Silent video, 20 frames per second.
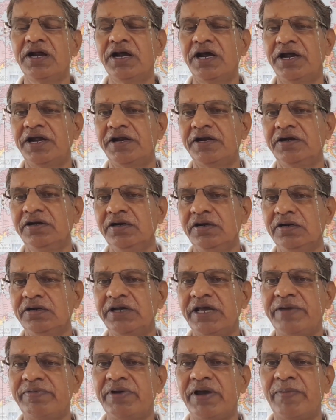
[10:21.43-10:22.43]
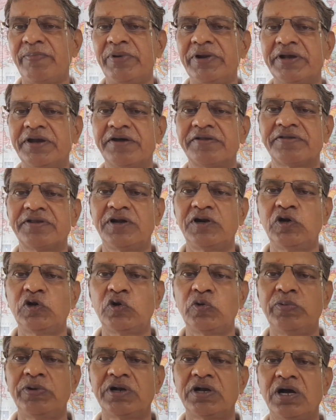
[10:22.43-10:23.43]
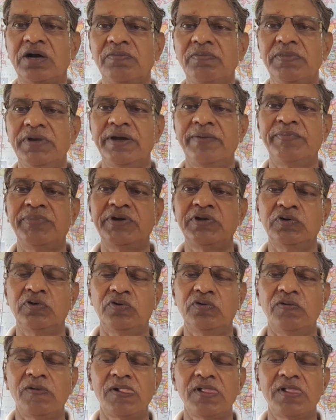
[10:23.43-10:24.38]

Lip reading: and give a application to become MTO.